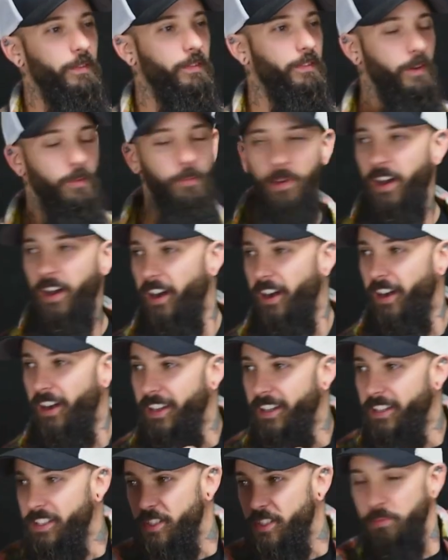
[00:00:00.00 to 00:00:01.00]
coming from
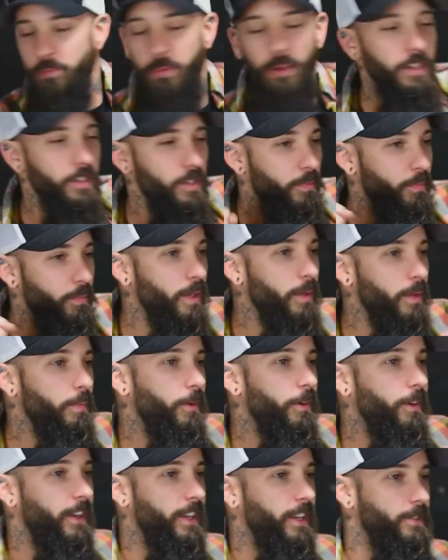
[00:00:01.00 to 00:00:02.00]
behind, just punching
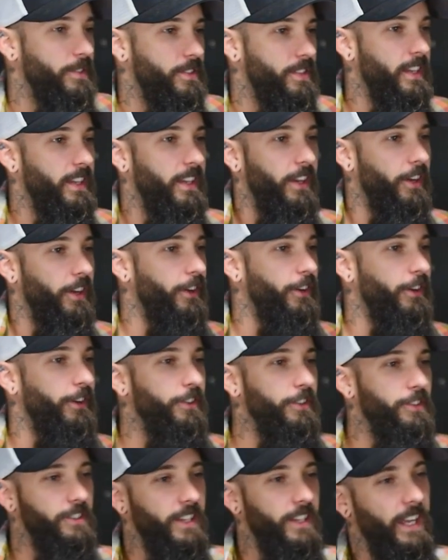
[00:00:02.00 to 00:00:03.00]
people, and he was hitting
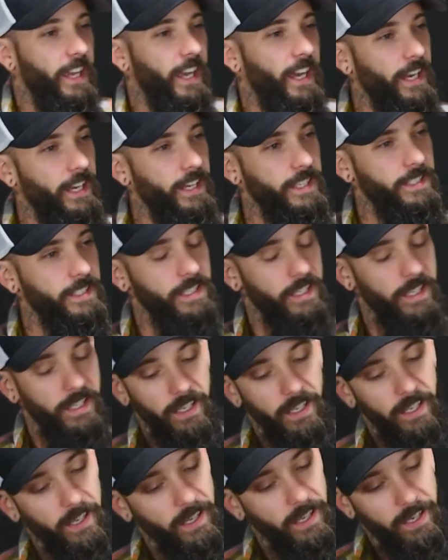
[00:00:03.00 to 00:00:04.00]
girls and guys.
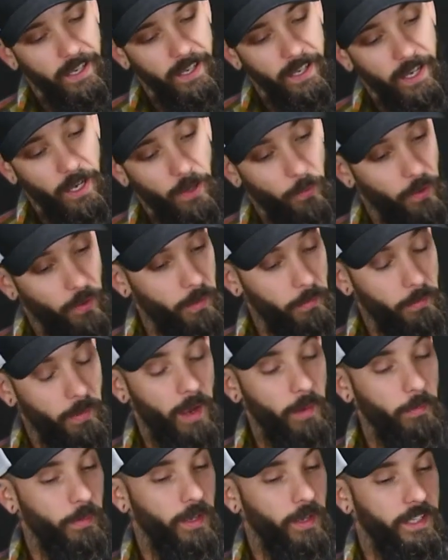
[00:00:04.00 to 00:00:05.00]
One of
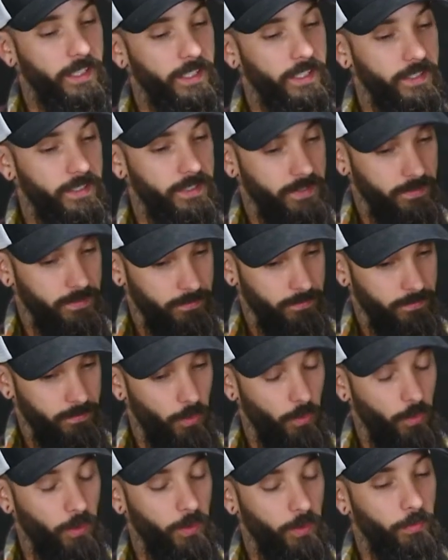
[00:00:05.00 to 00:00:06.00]
my buddies,
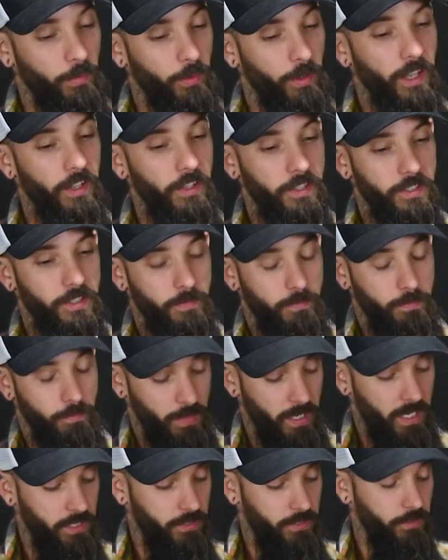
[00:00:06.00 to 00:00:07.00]
older brothers,
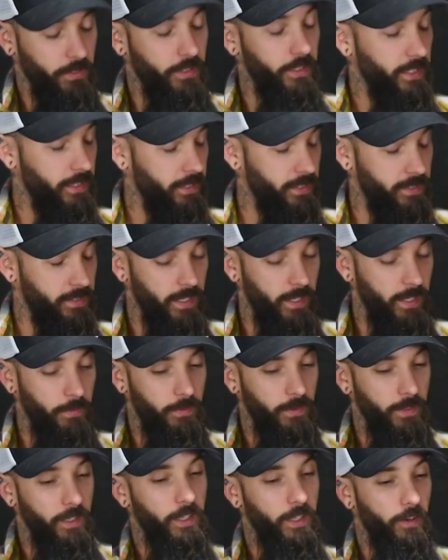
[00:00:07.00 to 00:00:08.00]
basically did the
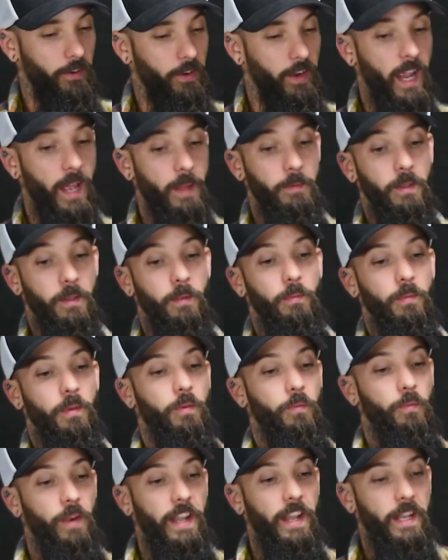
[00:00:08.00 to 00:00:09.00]
same thing, grabbed him
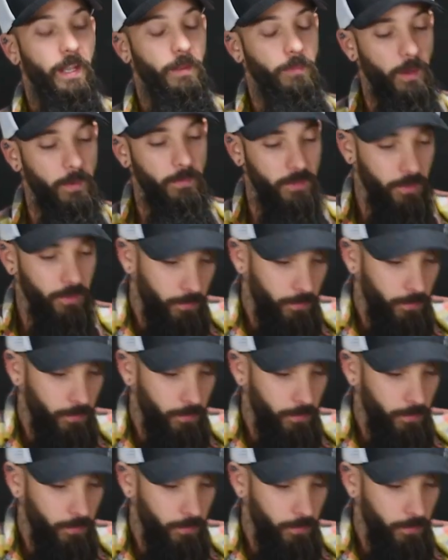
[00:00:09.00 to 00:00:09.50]
and ran him up